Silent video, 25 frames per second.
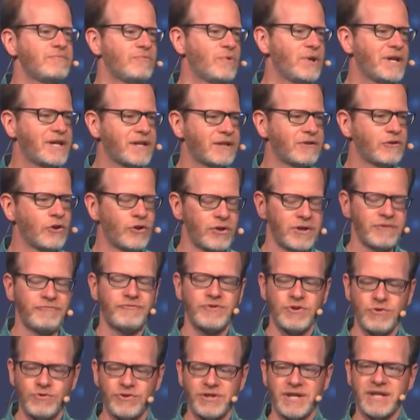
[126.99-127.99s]
we can learn a
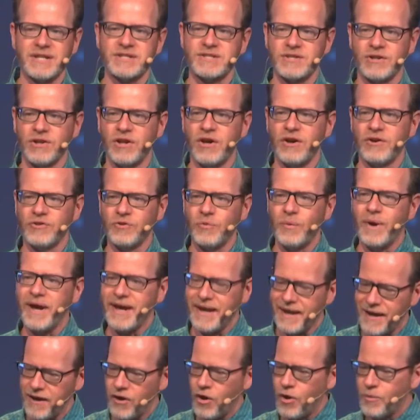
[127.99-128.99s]
few things along the way.
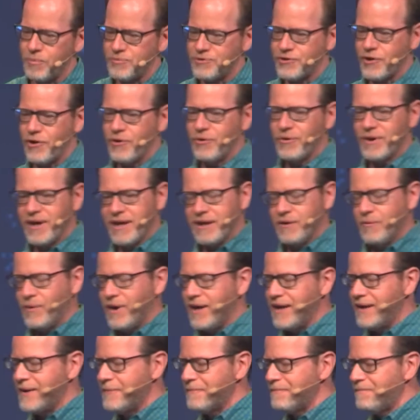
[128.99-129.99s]
I hope so,
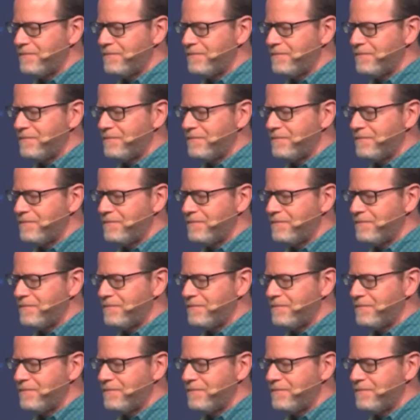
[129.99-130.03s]
anyway.